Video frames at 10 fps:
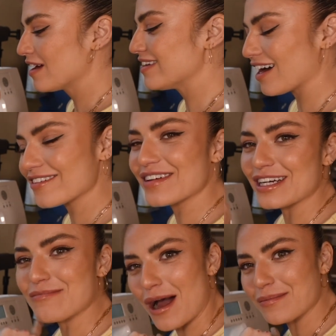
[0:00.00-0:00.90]
Not a
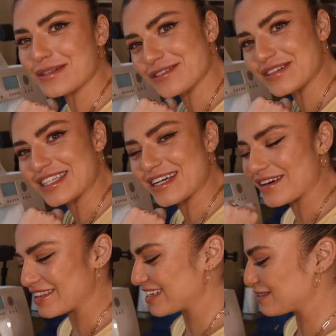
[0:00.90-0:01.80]
very popular video.
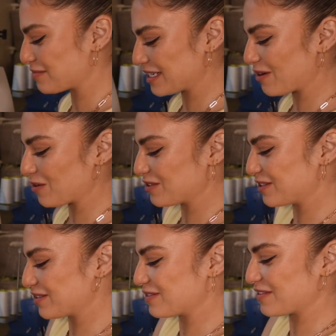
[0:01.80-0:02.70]
I think it's pretty old
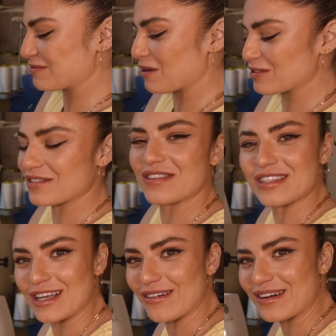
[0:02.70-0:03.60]
news for most of the
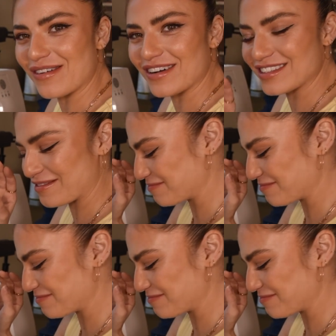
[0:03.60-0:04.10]
sewing world,